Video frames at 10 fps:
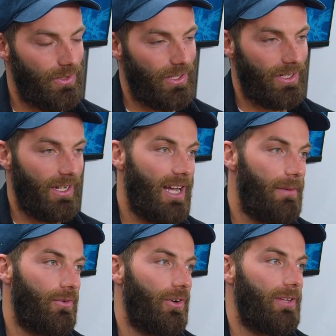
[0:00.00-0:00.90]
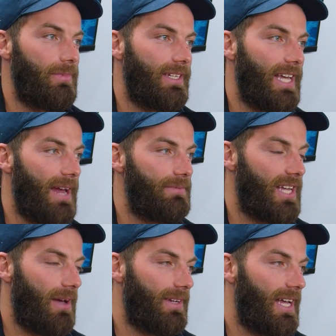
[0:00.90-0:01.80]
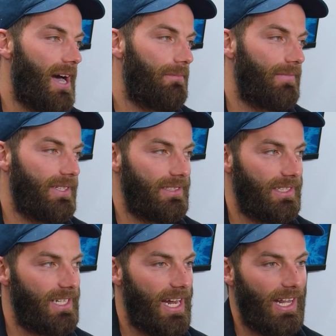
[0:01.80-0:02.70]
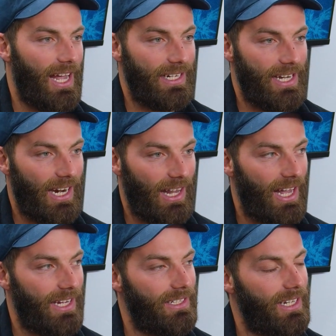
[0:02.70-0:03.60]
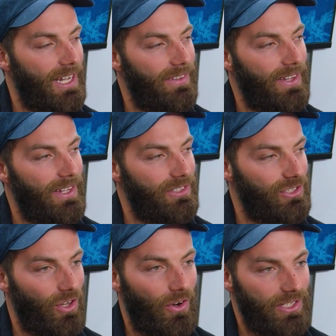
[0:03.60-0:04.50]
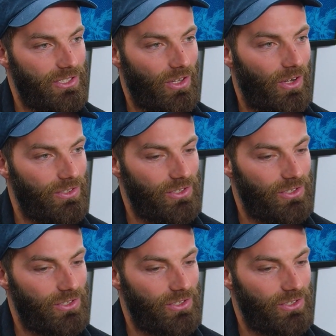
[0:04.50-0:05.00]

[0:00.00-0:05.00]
We've got a couple of really big games coming up in Adelaide, and then Geelong in Geelong.